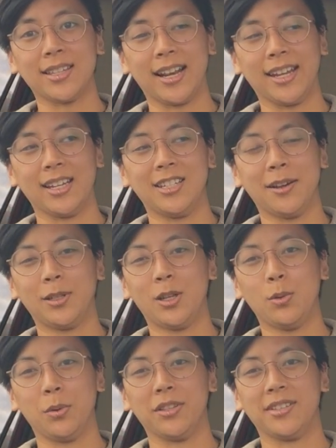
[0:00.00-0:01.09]
and I can tell you
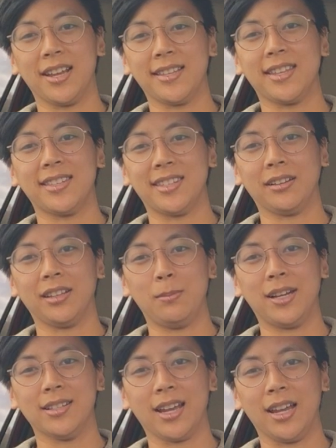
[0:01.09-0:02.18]
it was not necessarily
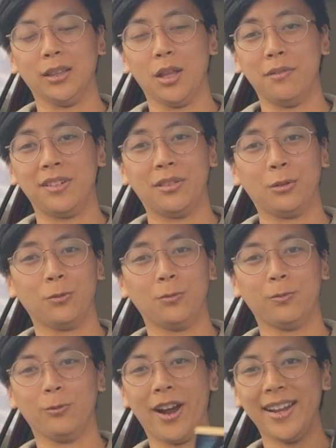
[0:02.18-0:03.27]
because I loved the
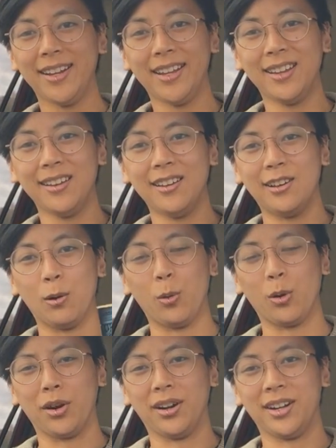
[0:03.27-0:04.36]
writing
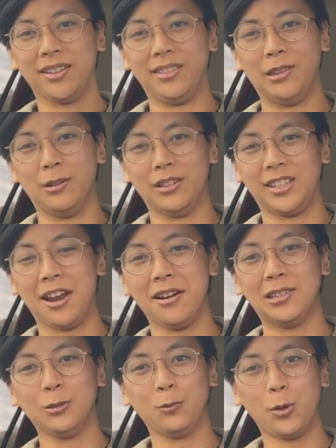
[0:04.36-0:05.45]
or the
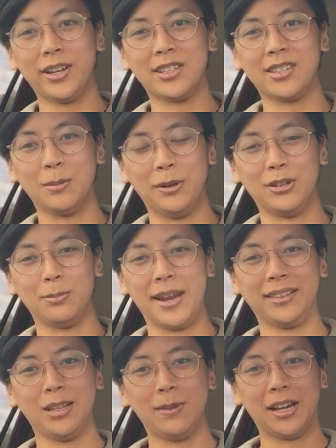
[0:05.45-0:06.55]
character voice, but it was
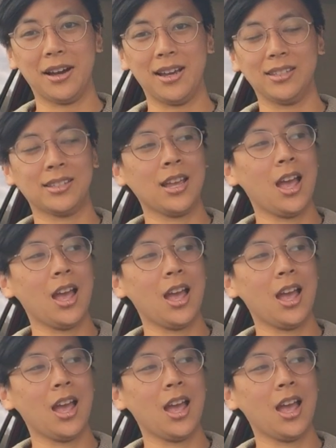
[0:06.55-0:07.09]
mainly because